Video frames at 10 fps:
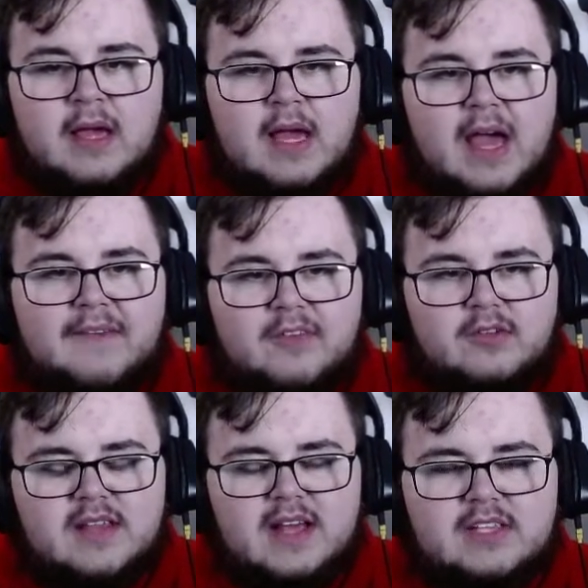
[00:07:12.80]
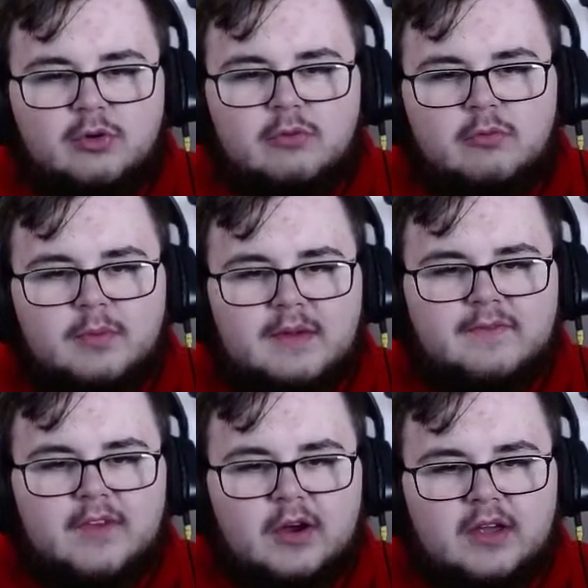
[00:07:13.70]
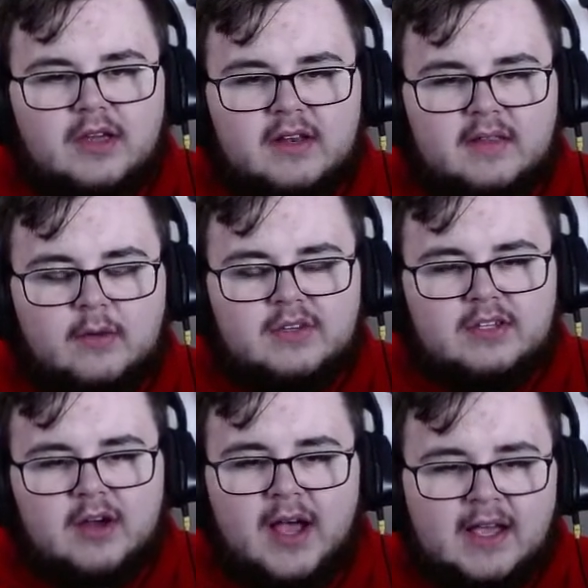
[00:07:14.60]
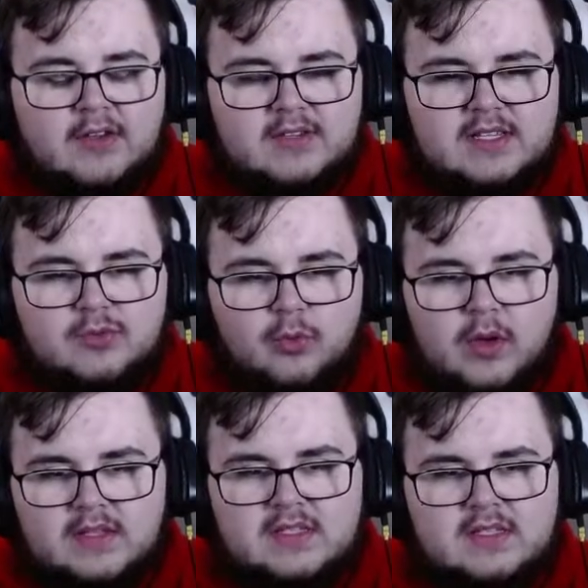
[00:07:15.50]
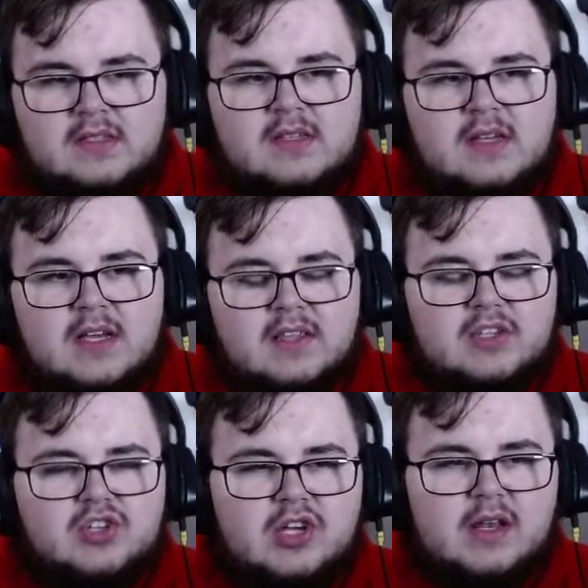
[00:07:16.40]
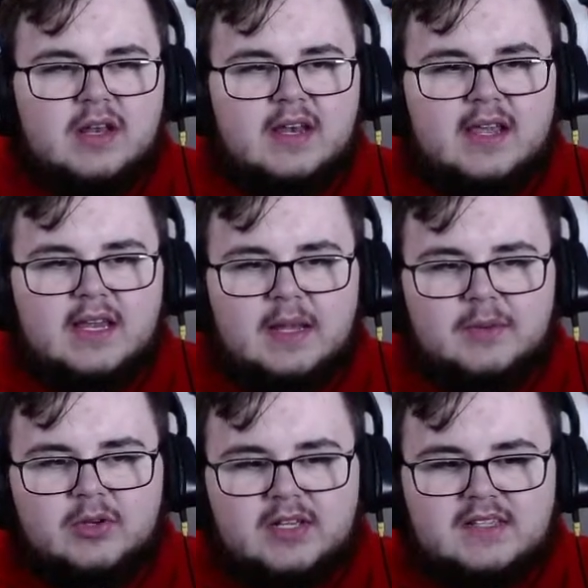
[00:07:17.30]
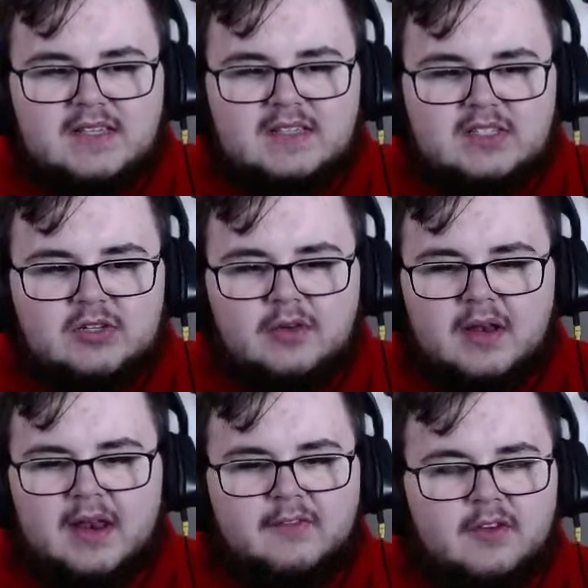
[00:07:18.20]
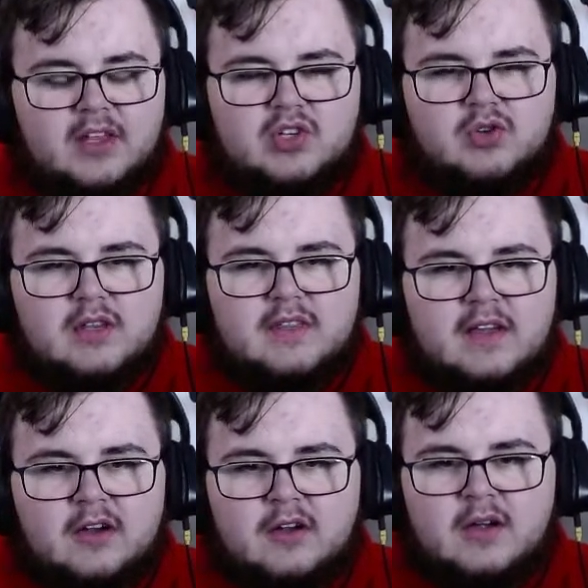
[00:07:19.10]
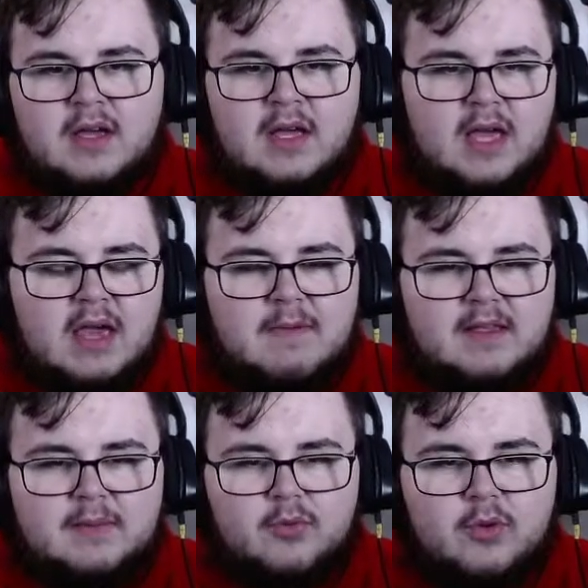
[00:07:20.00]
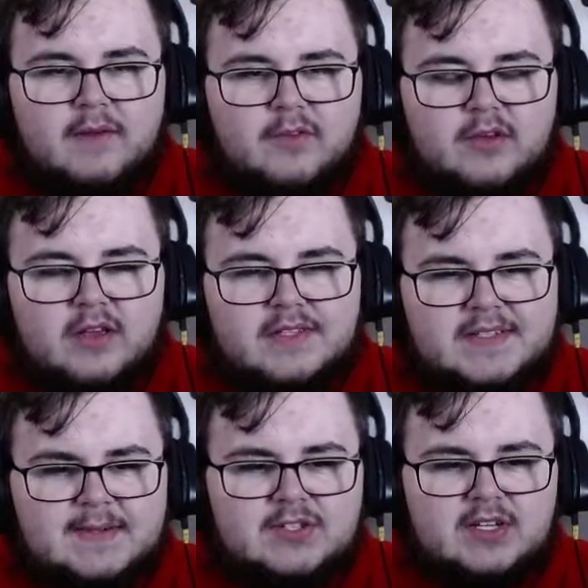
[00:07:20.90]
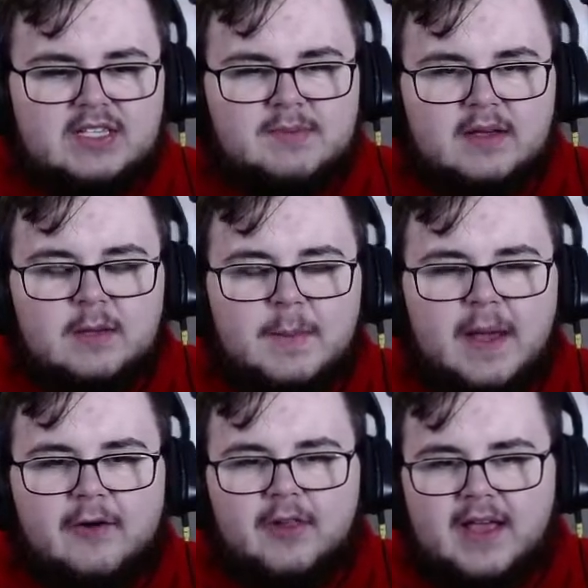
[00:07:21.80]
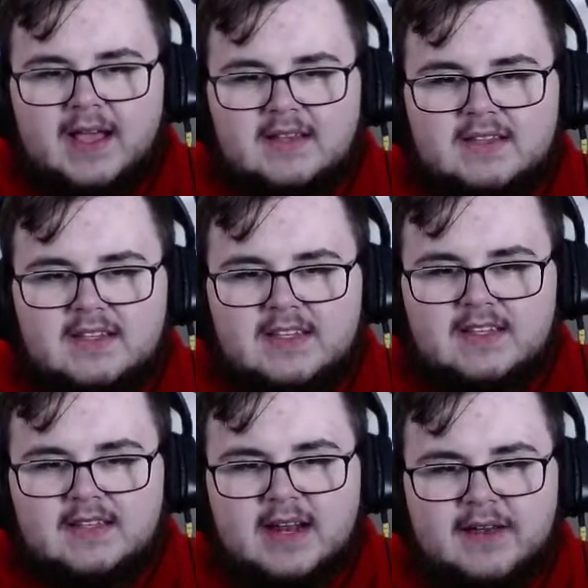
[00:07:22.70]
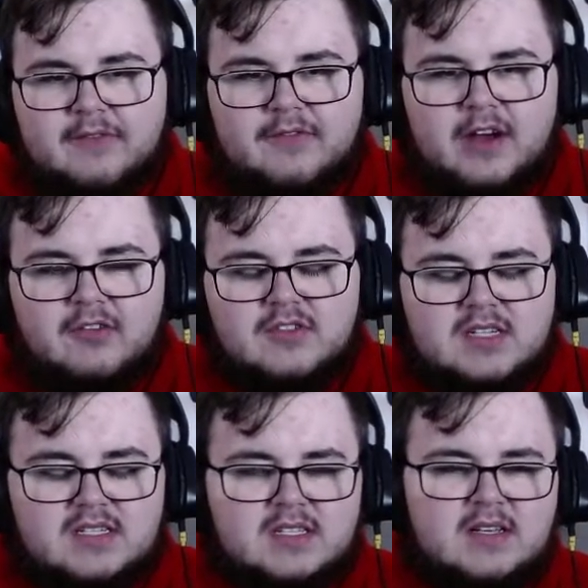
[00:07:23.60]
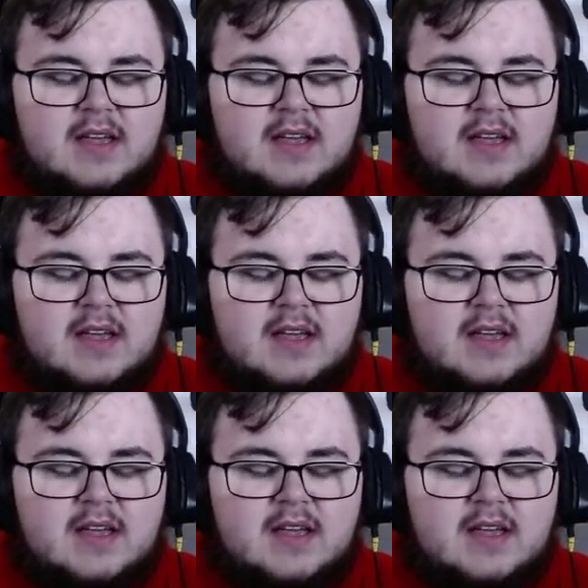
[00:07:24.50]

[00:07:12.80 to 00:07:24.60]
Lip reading: I feel Salazzle will be very good in low tier. I used this once this gen in EWT Season 2, and I really enjoyed it there. I picked up quite a few kills, especially against my good pal Ant, because he did not have a fire resist.